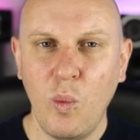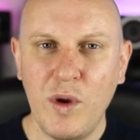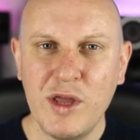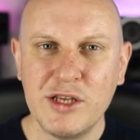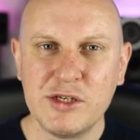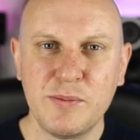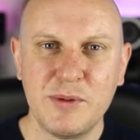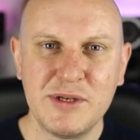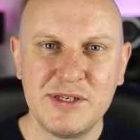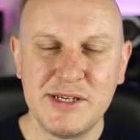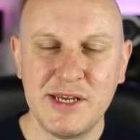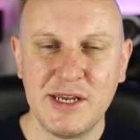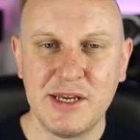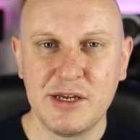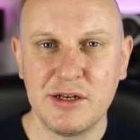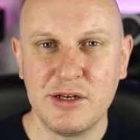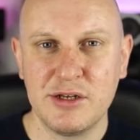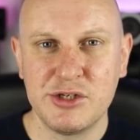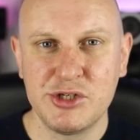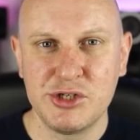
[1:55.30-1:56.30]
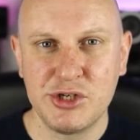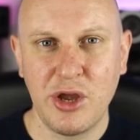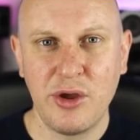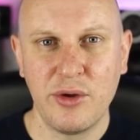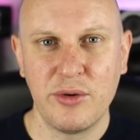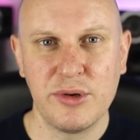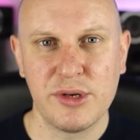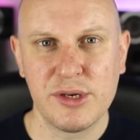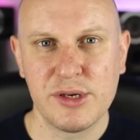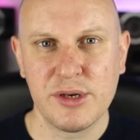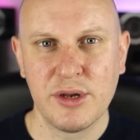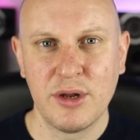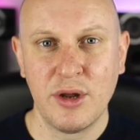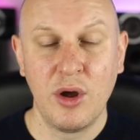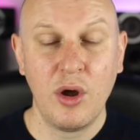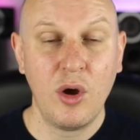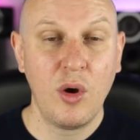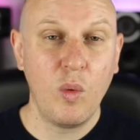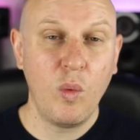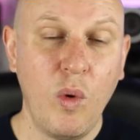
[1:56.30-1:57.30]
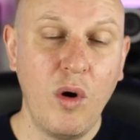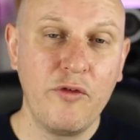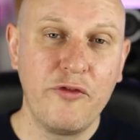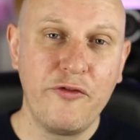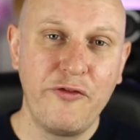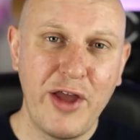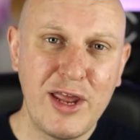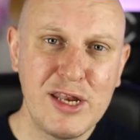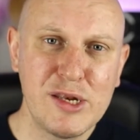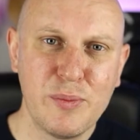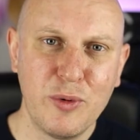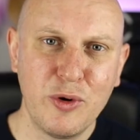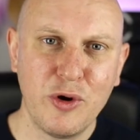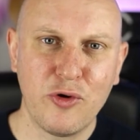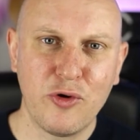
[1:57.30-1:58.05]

which particular shows? What Facebook